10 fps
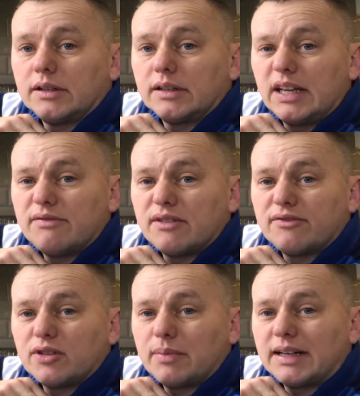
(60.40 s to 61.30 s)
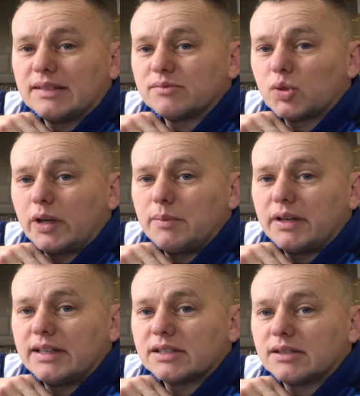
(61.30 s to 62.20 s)
leave it for about 20
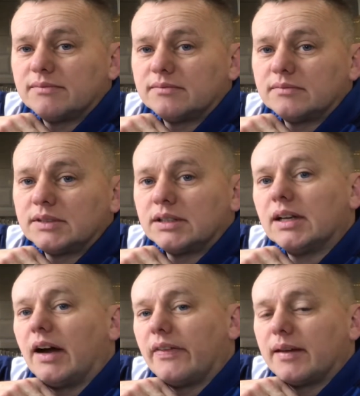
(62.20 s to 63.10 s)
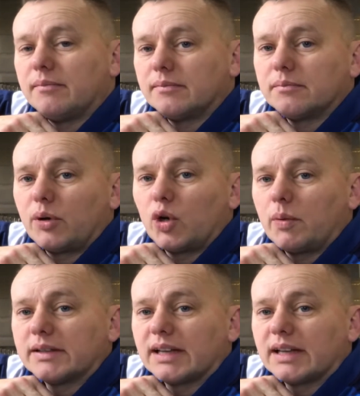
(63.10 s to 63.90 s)
minutes and then put it all back